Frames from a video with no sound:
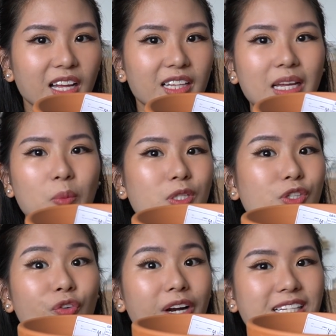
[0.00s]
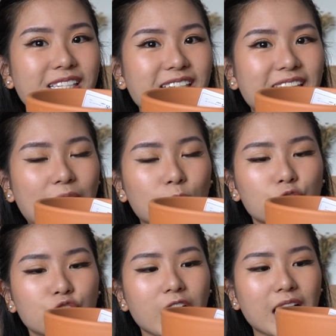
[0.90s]
That was crazy. I was
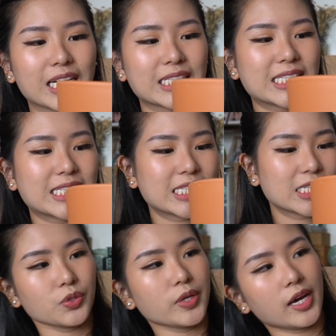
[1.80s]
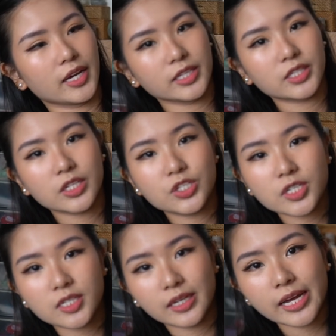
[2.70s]
shocked. So yeah, it's
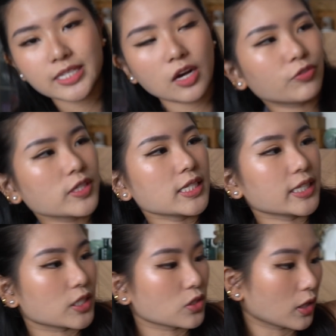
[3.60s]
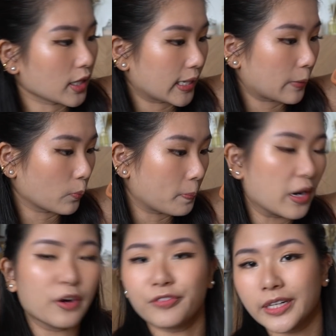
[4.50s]
just a nice, obviously it's not like
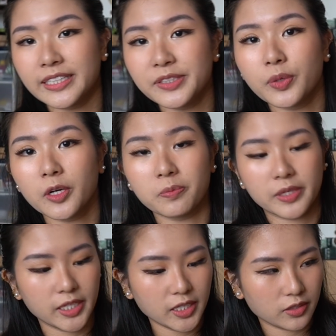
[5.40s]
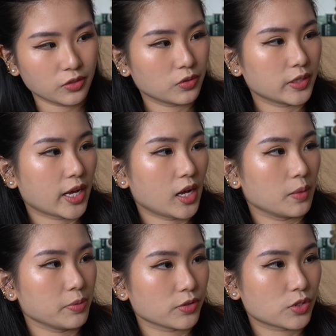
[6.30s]
perfectly well made, you know, there are
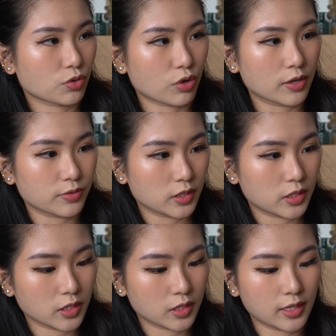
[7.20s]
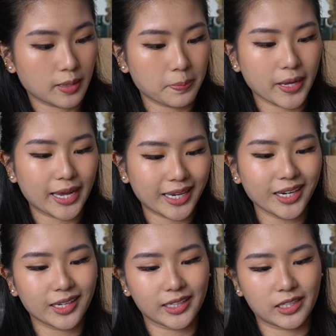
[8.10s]
a bit of scruffs in here and there, but I
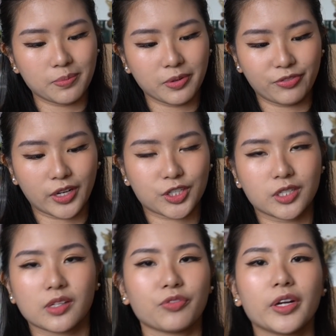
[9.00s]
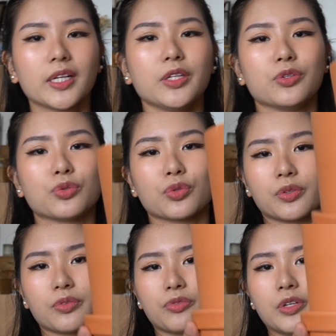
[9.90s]
kind of like the imperfections, and frankly you
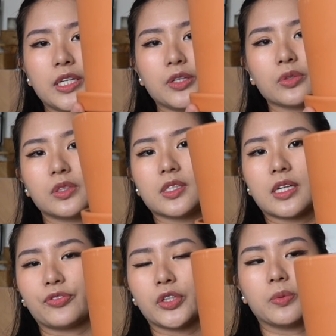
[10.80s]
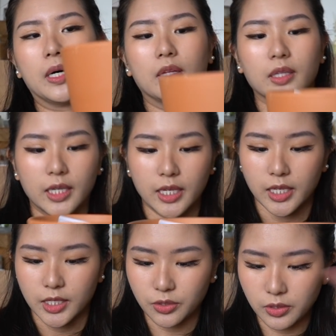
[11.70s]
don't really notice after a while.
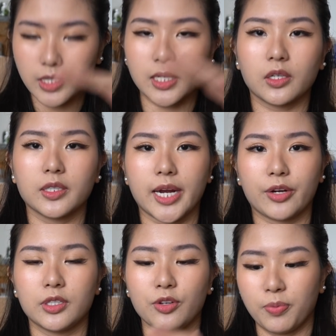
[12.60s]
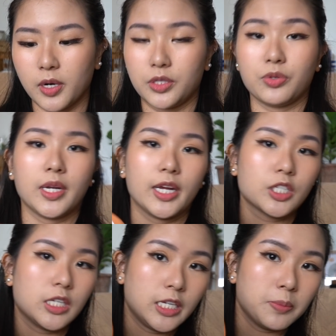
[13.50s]
So these are not decorative pots, you can
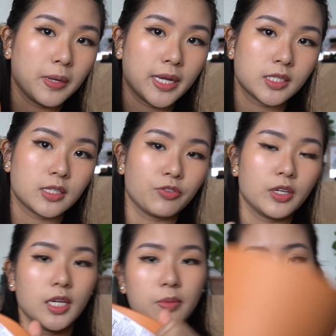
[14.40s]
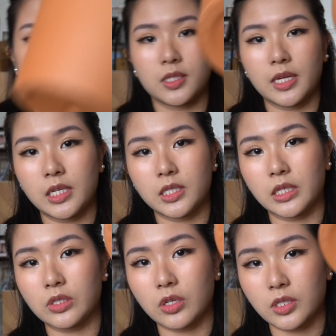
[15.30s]
actually plant stuff in it because there is
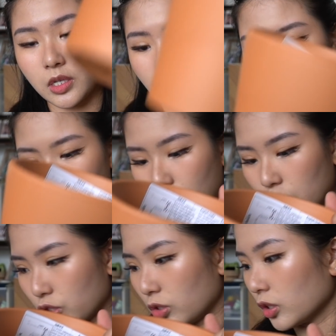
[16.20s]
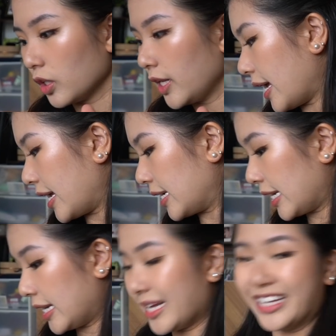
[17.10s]
a saucer and a drainage hole, and
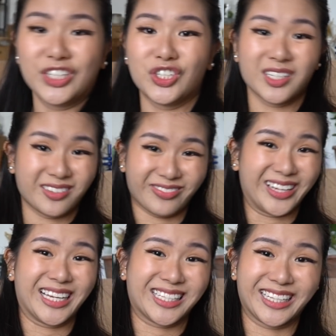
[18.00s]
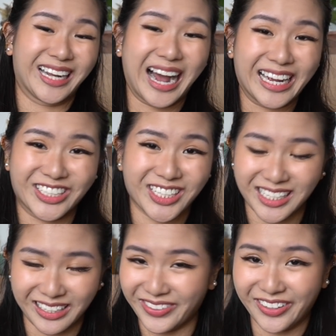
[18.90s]
it is just fantastic. I just
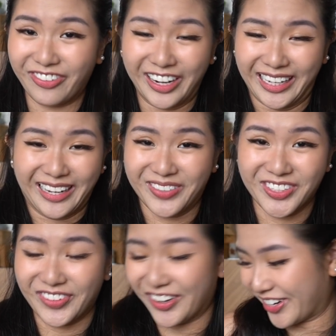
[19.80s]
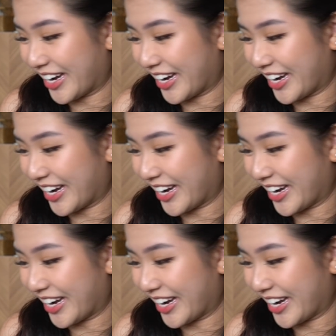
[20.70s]
love it, frankly. I'm just very, very